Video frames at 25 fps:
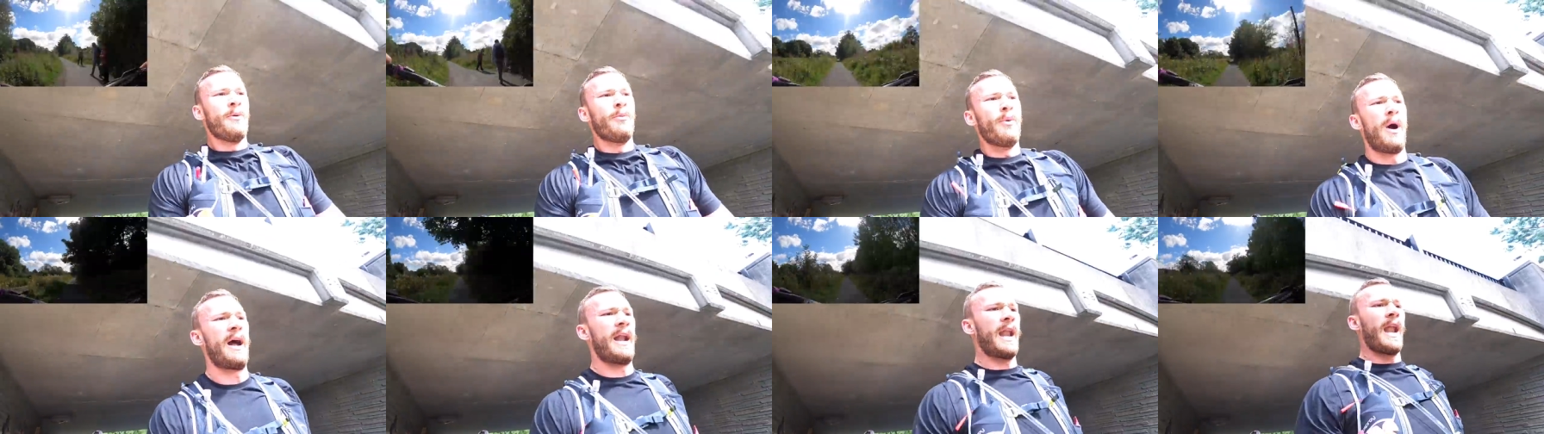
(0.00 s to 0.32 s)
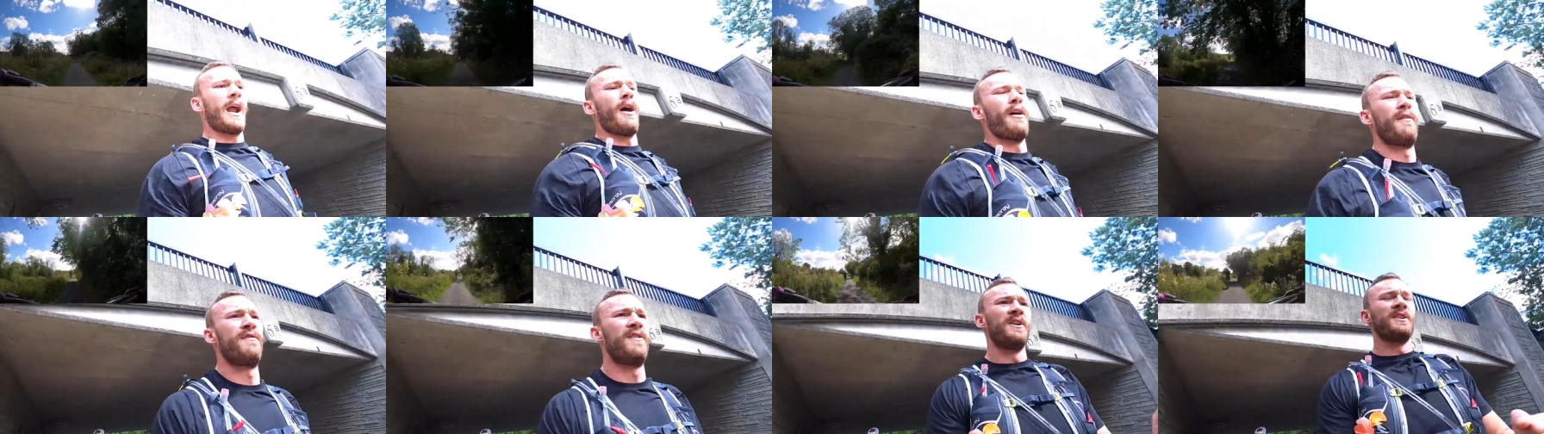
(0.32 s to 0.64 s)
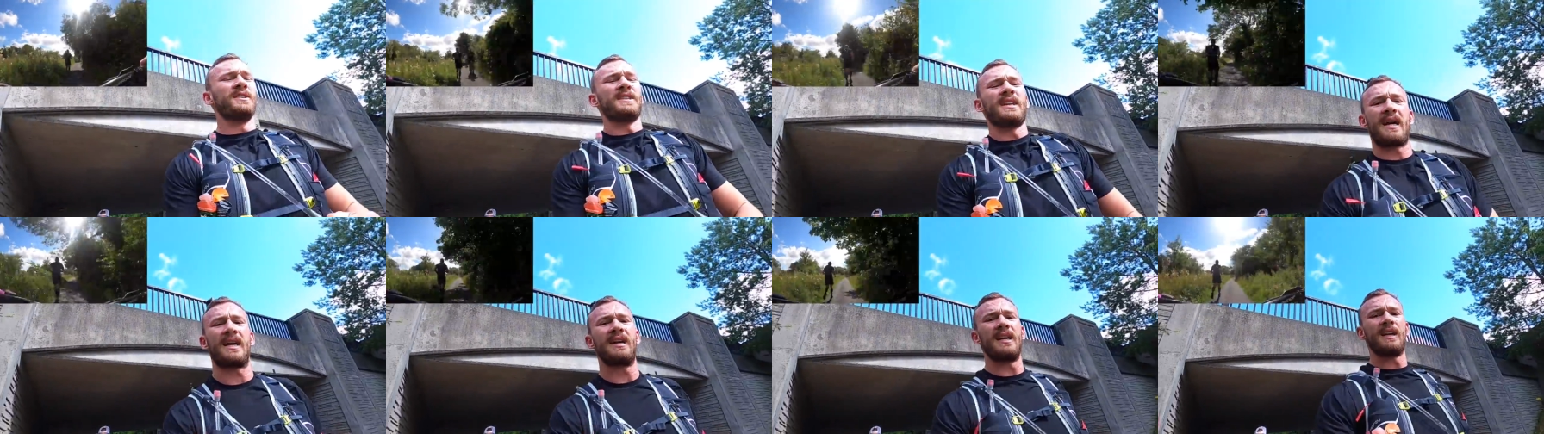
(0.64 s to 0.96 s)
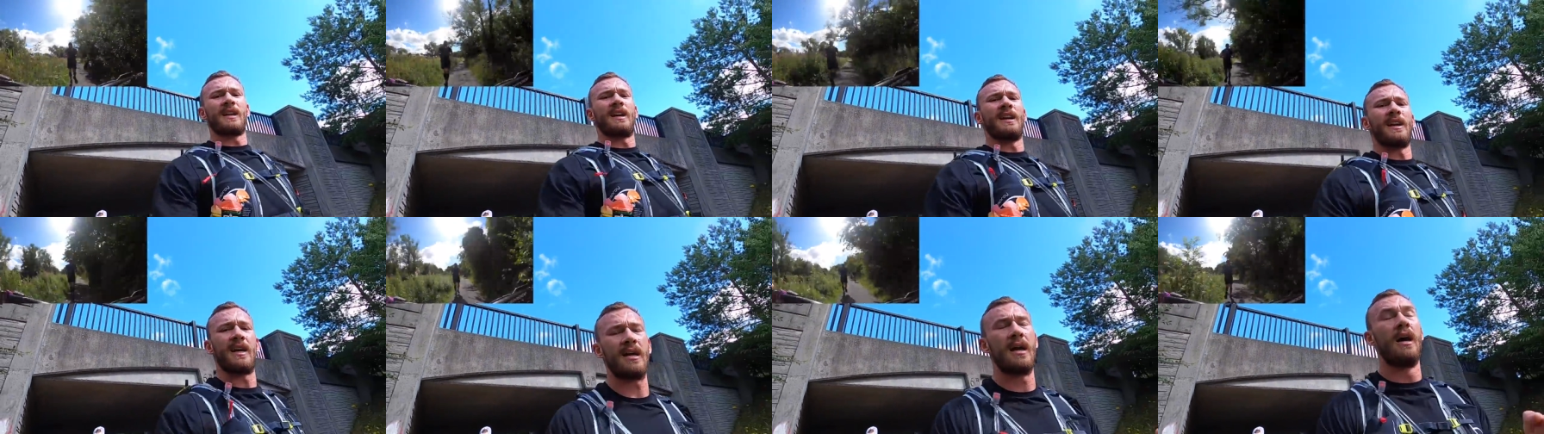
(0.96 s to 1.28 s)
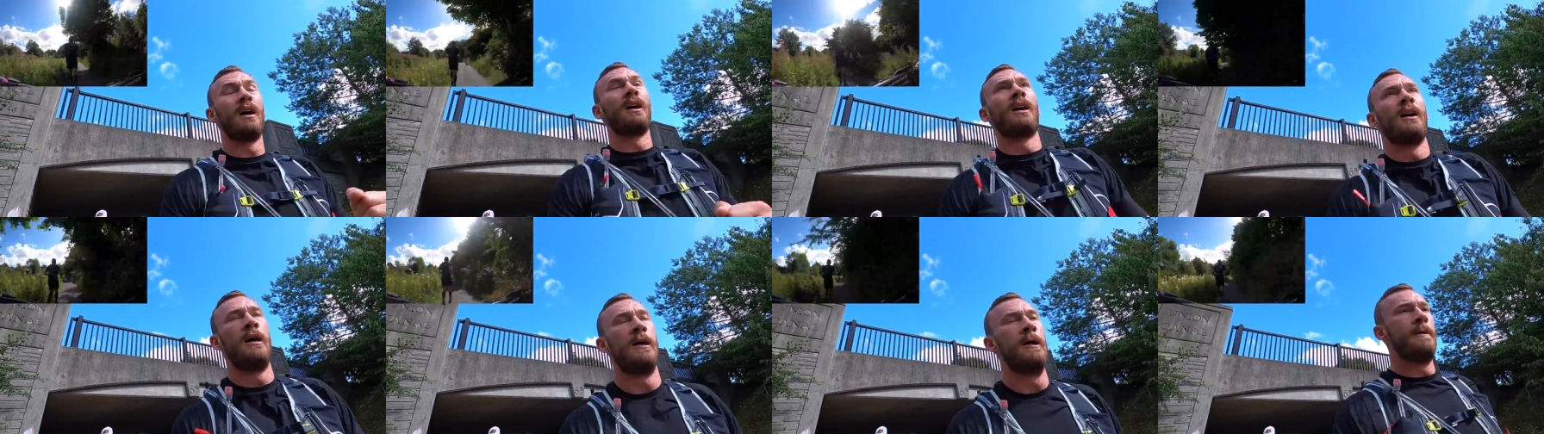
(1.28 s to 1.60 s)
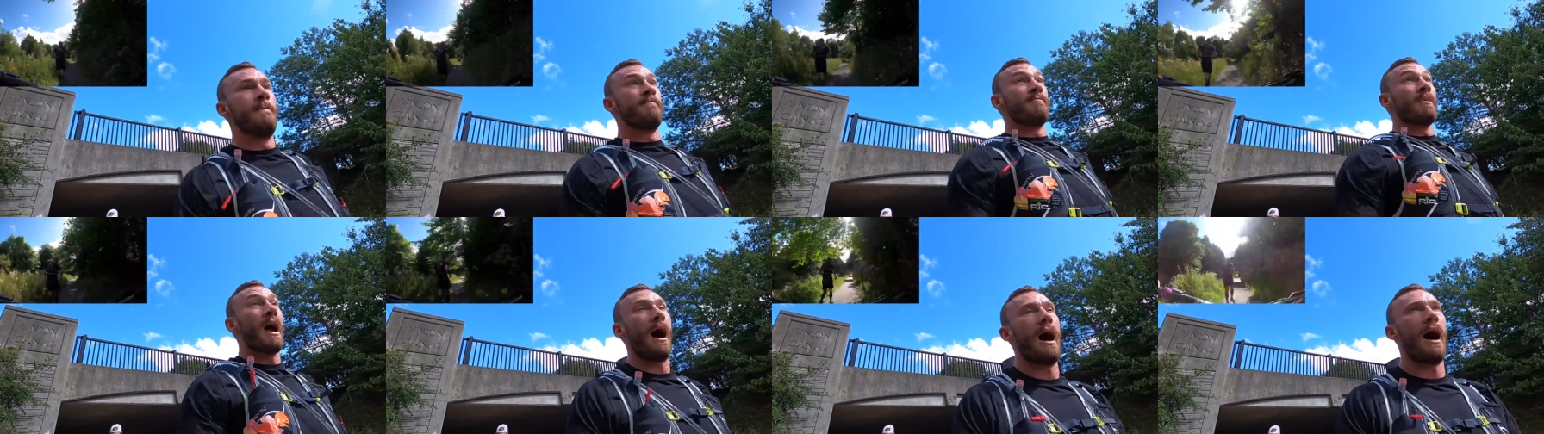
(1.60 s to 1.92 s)
right now it feels like I
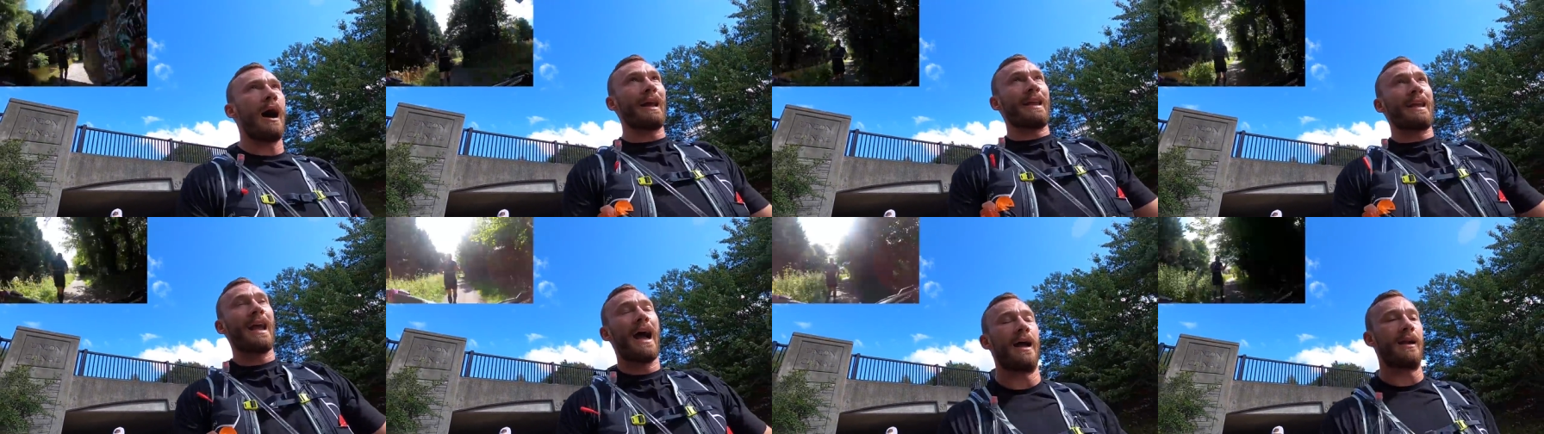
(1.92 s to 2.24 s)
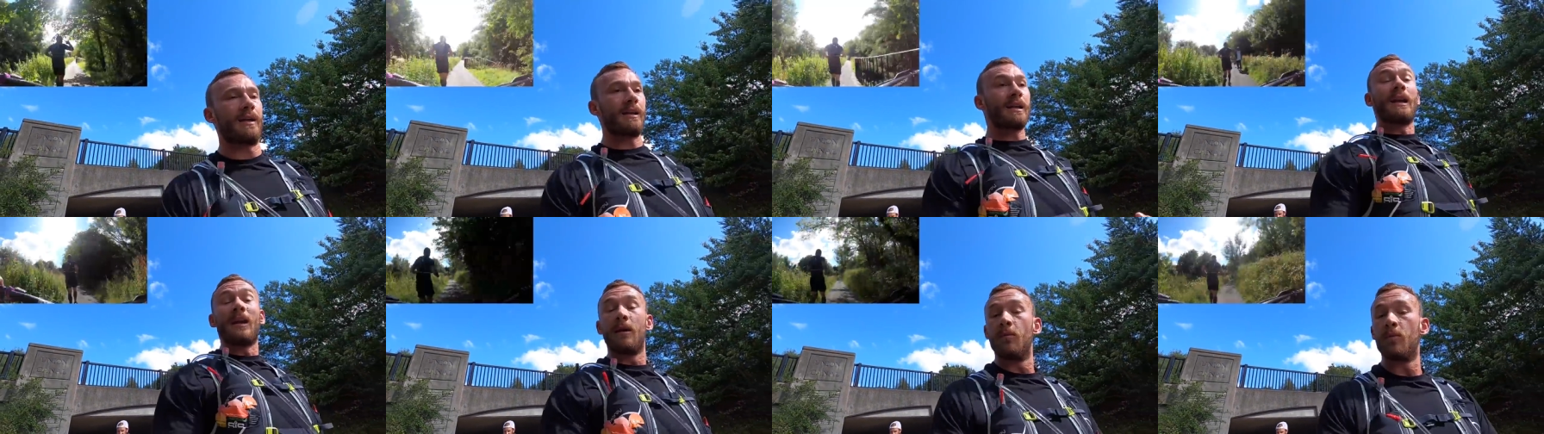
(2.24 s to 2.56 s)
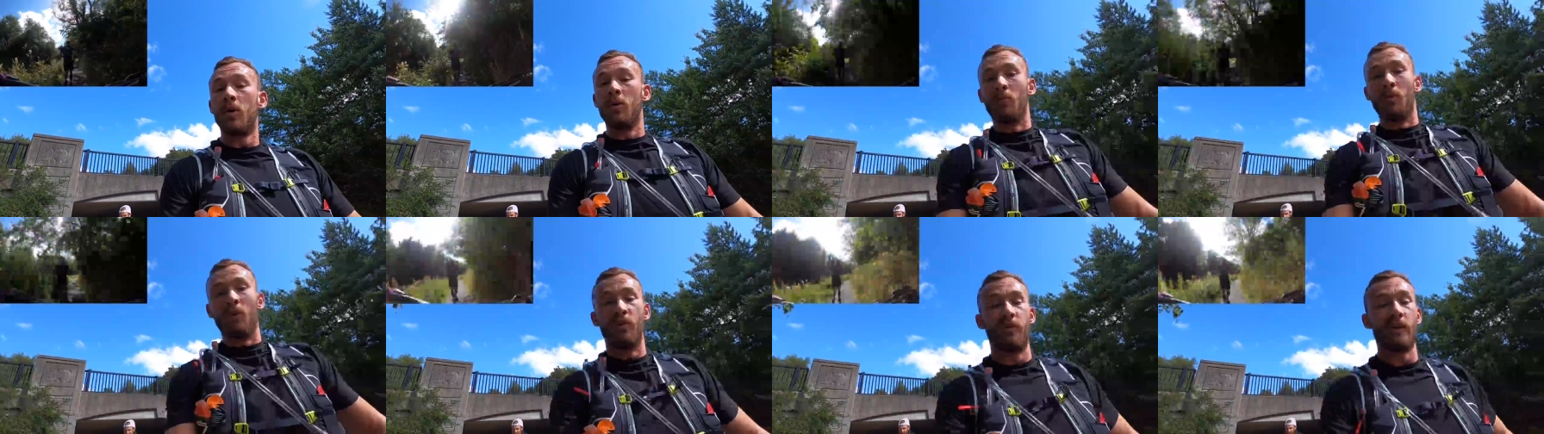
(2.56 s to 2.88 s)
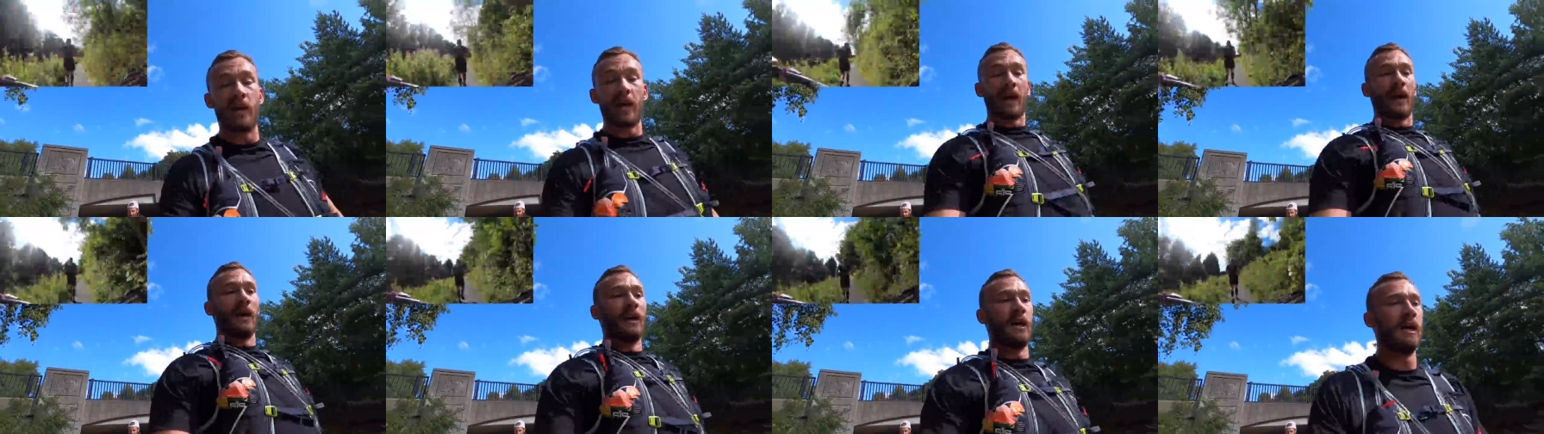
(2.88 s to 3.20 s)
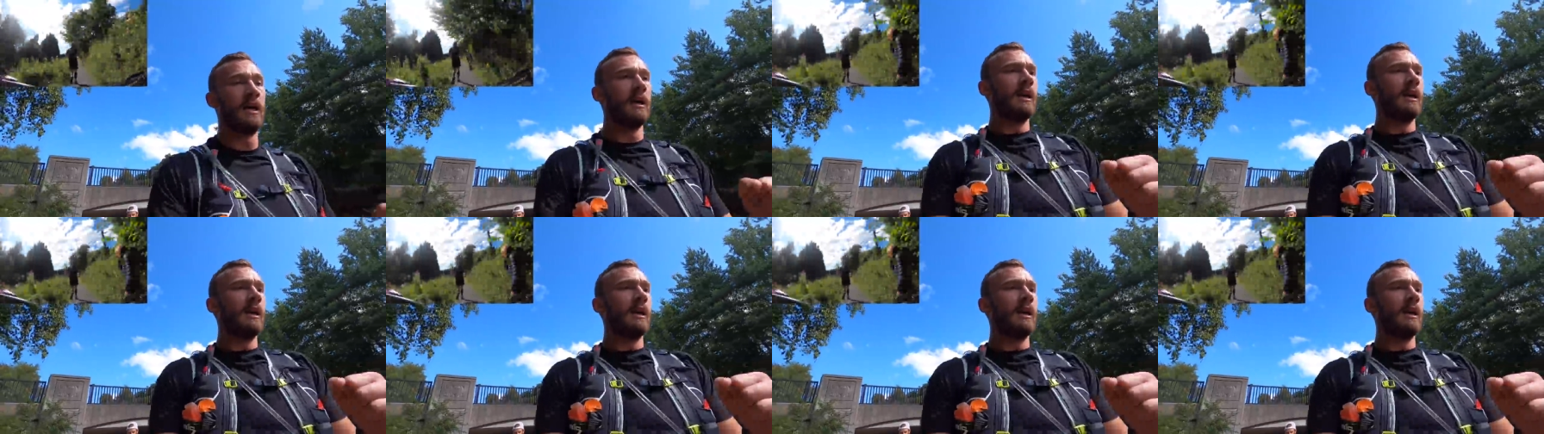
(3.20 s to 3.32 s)
can keep moving,